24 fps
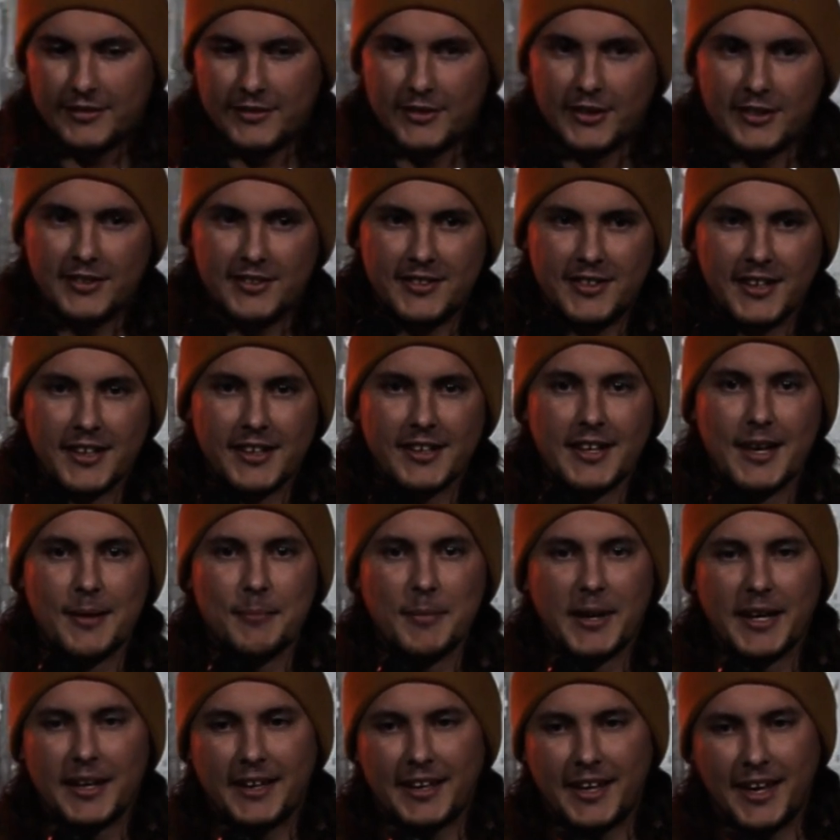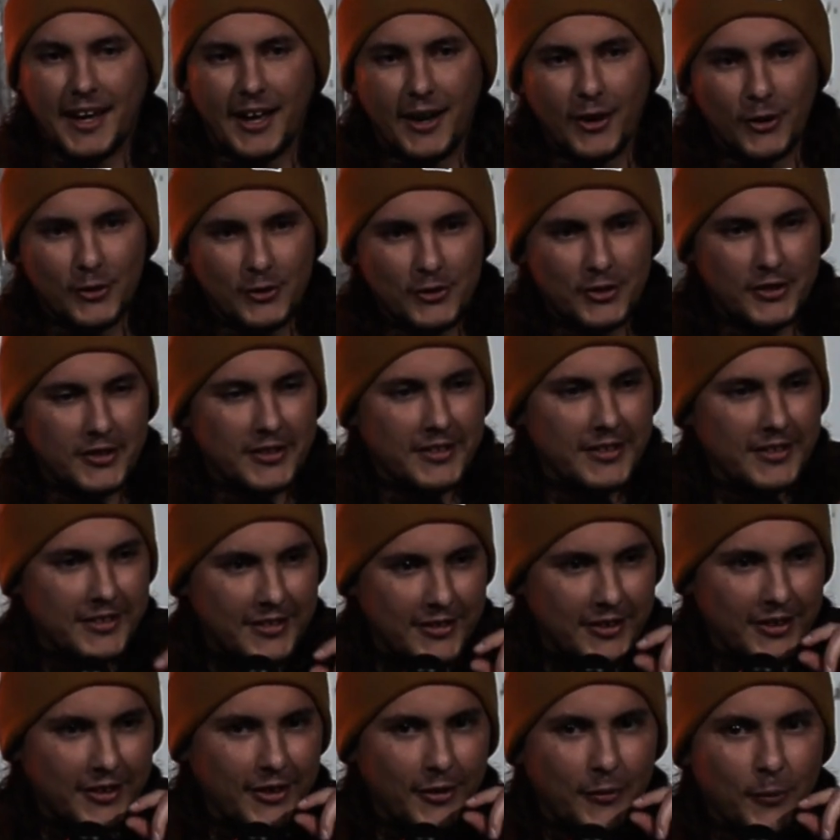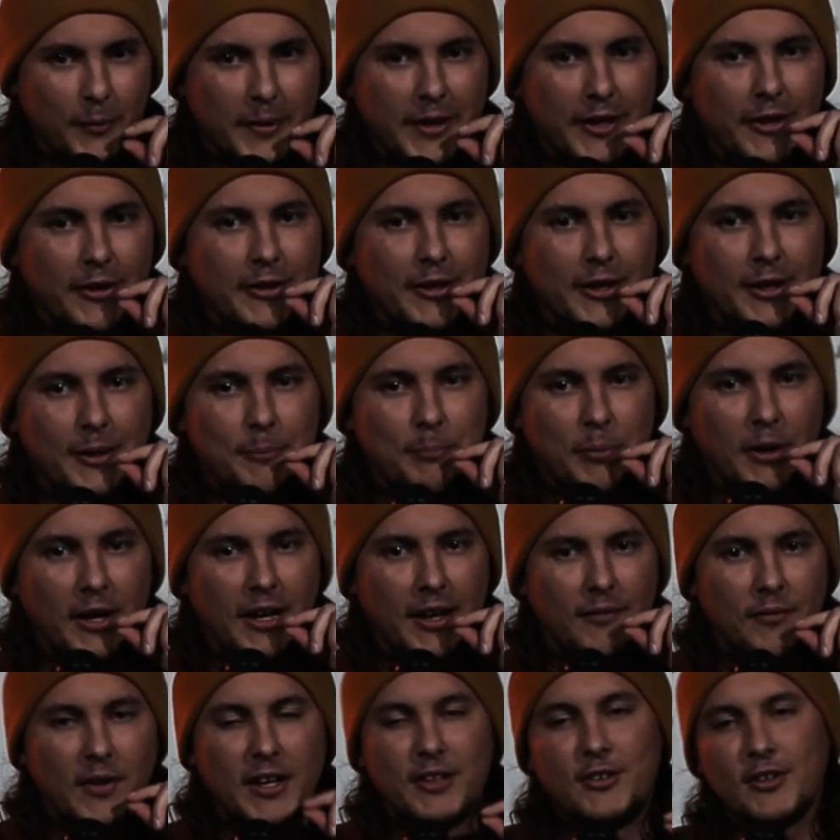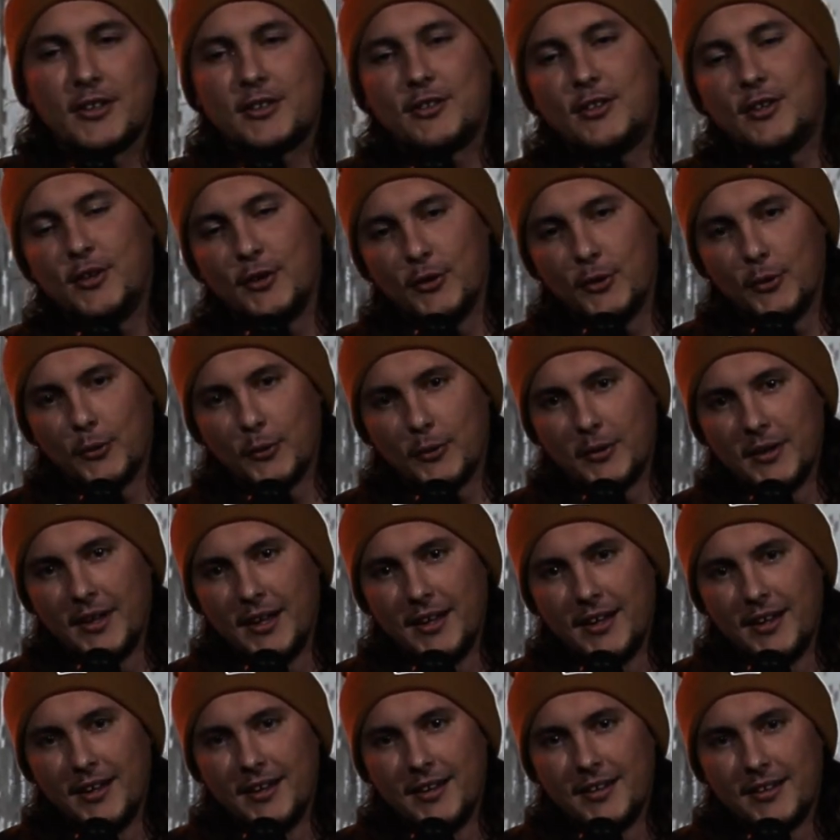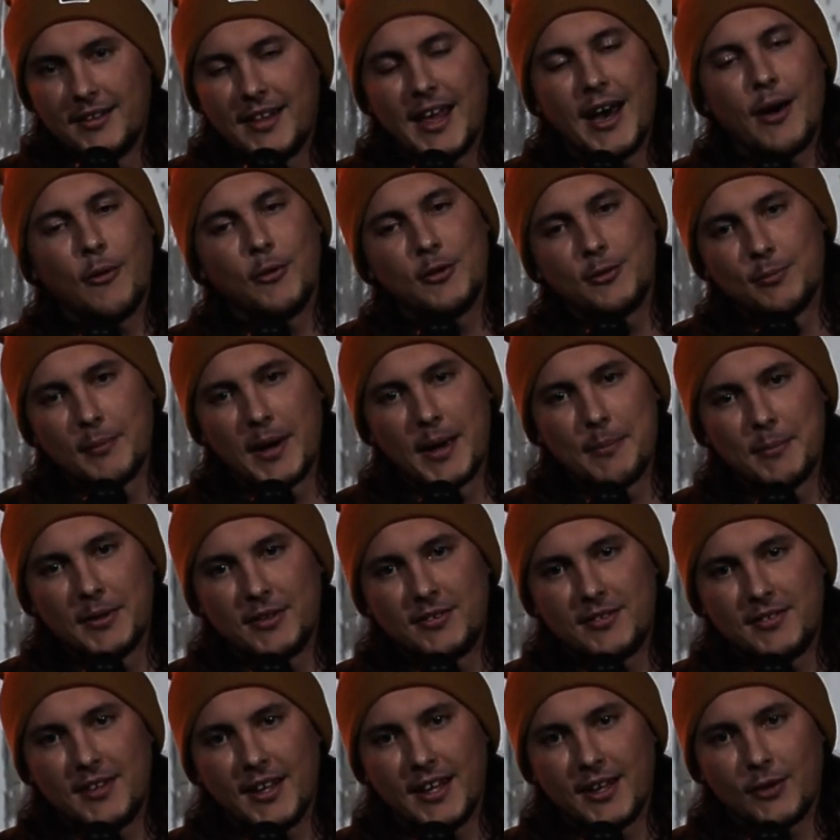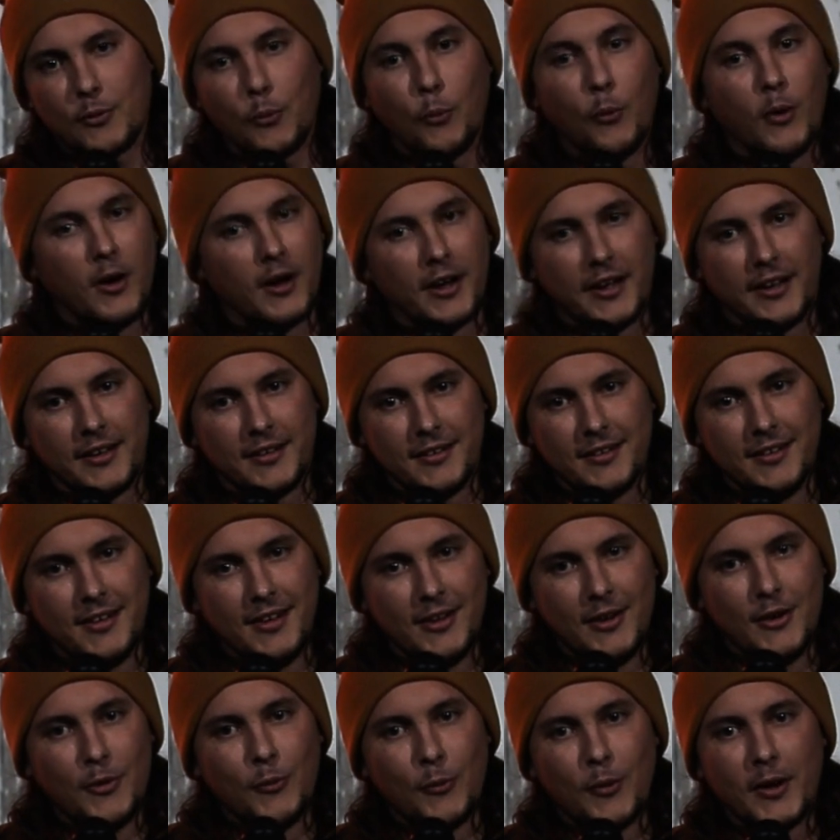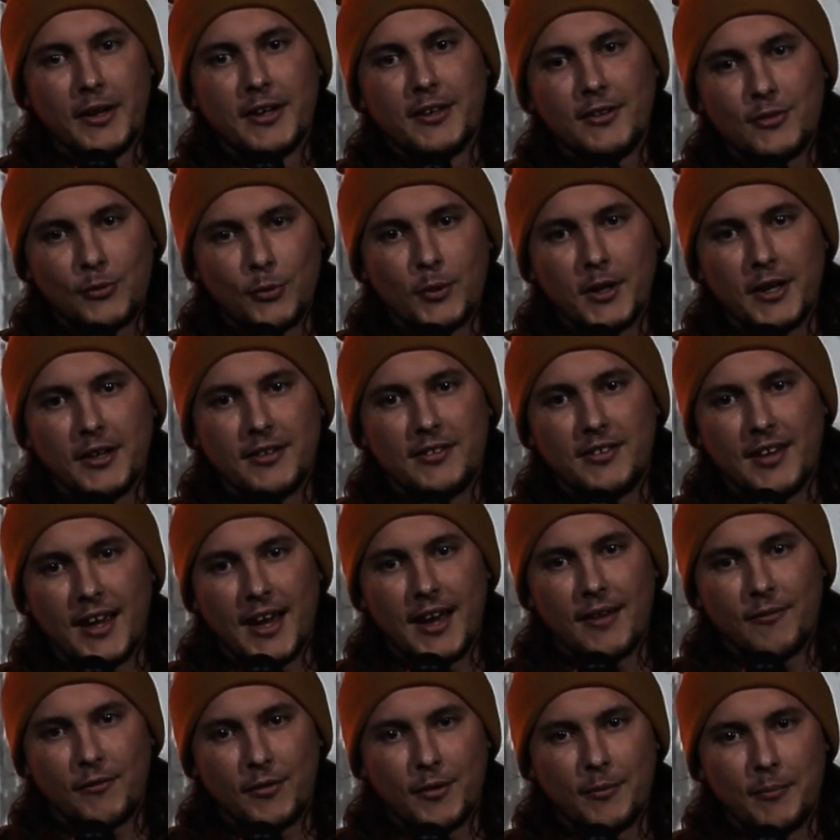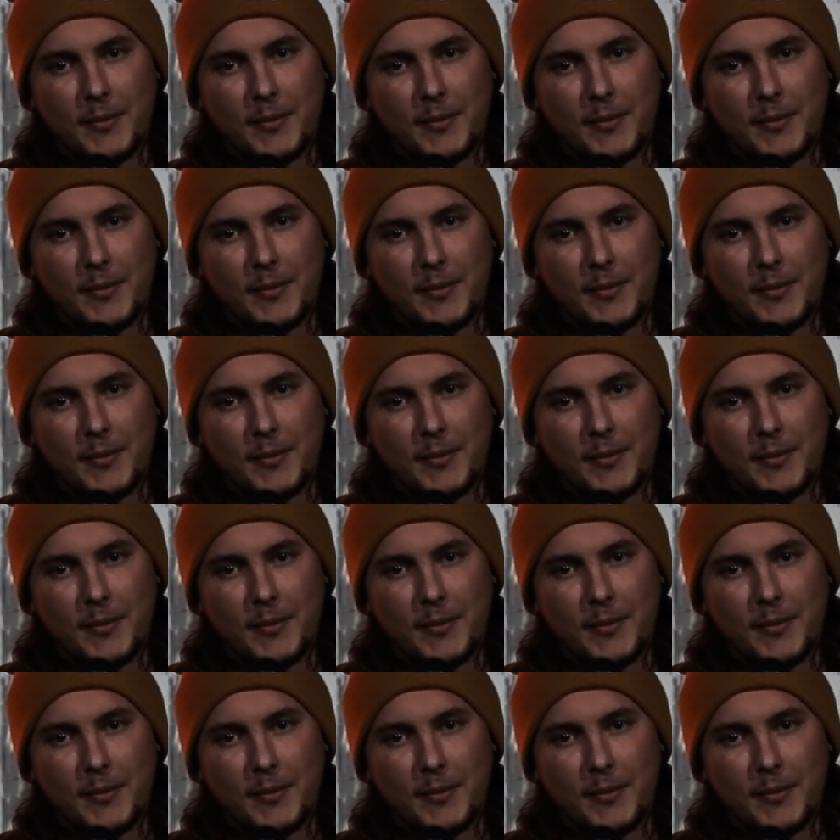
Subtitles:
Just sitting on my couch, took a real good puff. I took 2. That was my mistake. One is where it's at